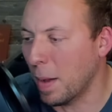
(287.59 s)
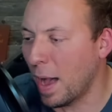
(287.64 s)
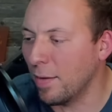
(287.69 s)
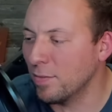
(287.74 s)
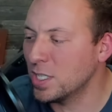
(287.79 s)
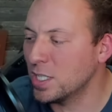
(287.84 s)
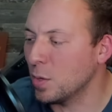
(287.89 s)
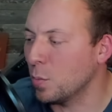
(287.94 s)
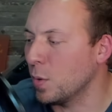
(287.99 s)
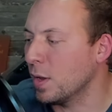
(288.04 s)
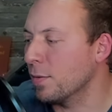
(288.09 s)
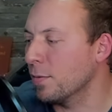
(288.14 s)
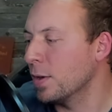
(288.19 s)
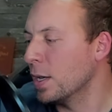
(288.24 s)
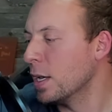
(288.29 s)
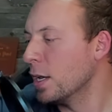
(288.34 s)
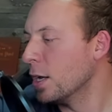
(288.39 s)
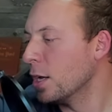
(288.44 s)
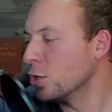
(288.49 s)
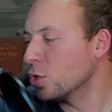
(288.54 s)
Obviously, we've
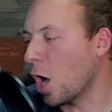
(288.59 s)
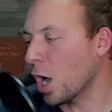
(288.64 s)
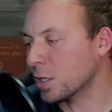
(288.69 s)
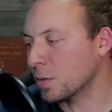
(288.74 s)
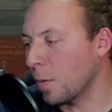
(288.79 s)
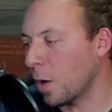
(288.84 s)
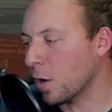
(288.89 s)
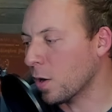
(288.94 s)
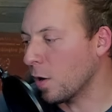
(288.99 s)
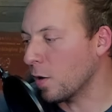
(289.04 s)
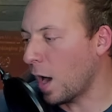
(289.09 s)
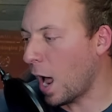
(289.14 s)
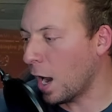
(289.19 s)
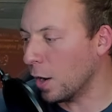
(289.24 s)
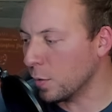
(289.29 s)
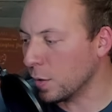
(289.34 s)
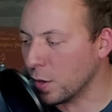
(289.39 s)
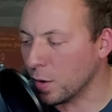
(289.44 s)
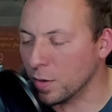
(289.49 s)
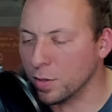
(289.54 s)
talked about
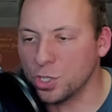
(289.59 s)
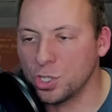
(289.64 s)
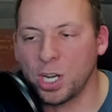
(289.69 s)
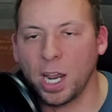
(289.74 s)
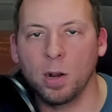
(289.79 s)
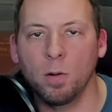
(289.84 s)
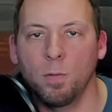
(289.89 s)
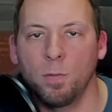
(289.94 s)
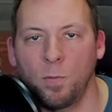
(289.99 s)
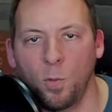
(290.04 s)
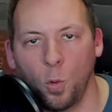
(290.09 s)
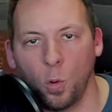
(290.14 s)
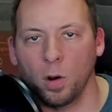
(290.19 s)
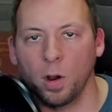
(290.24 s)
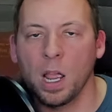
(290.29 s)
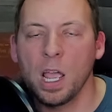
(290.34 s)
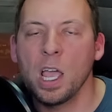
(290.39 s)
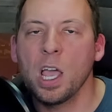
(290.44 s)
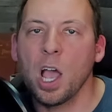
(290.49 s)
Cardano here on the channel for